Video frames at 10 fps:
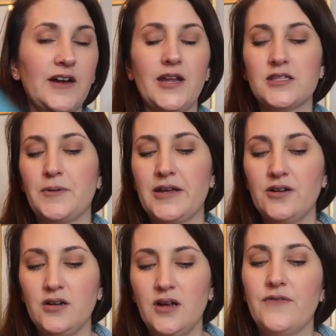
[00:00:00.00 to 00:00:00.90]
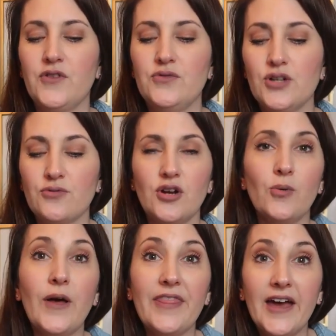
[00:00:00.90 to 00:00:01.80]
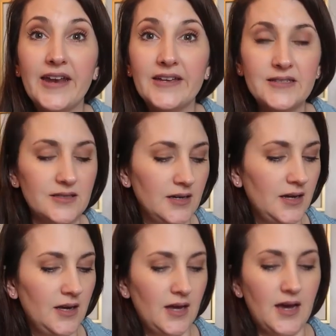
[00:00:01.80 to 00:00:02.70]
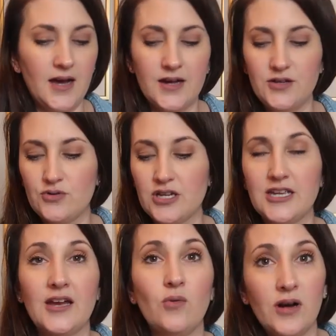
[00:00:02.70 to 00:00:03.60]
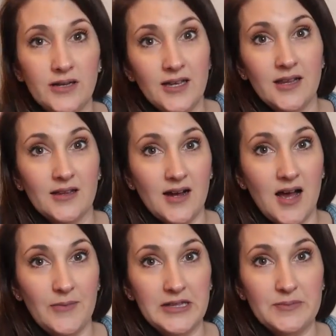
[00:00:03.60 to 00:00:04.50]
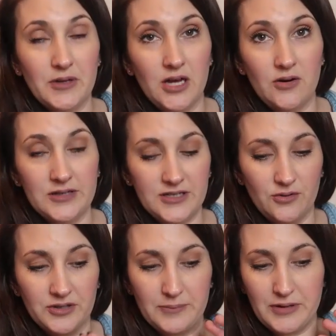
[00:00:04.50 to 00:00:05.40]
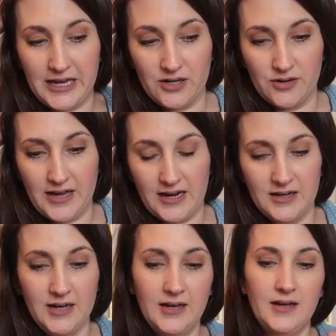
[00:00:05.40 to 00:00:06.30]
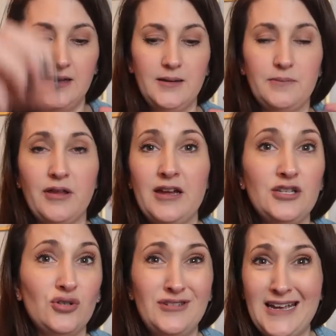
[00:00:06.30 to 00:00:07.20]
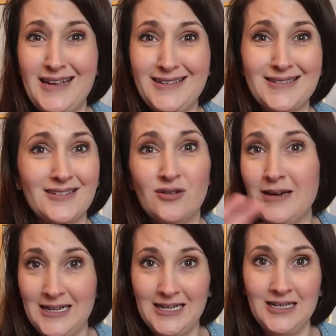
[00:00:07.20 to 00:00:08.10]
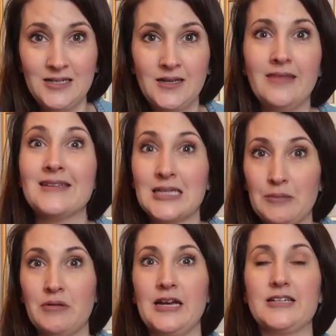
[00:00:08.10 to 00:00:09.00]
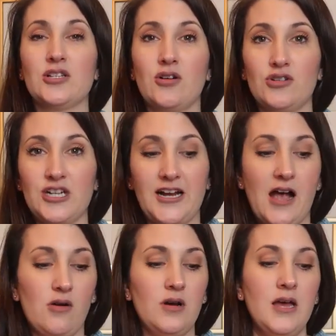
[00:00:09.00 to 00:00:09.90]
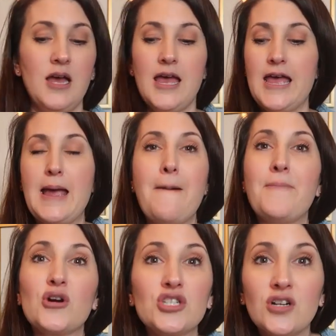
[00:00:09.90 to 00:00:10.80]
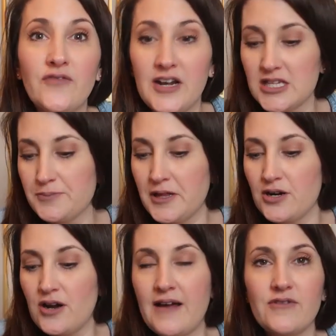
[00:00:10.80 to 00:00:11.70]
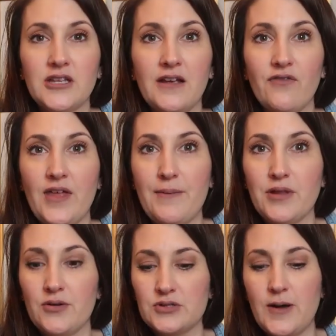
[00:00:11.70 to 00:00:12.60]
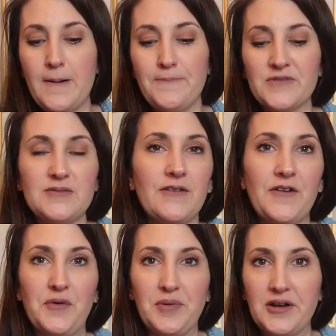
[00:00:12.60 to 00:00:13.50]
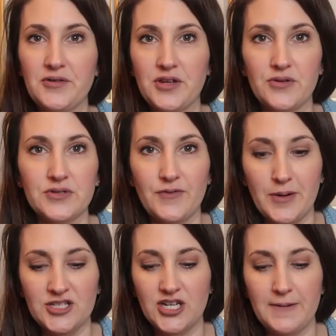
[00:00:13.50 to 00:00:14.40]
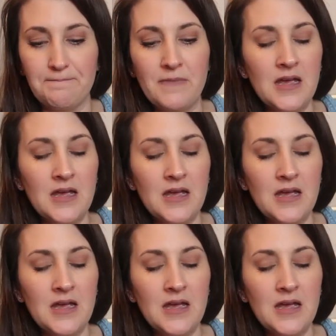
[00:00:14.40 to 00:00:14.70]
Finance Planner. If you don't know what that is, you can get one in the comments below. It's the only planner that plans your days and your money in the same place. So go check out a Personal Finance Planner. I have the link for that below as well. It's my favorite planner to use for budgeting.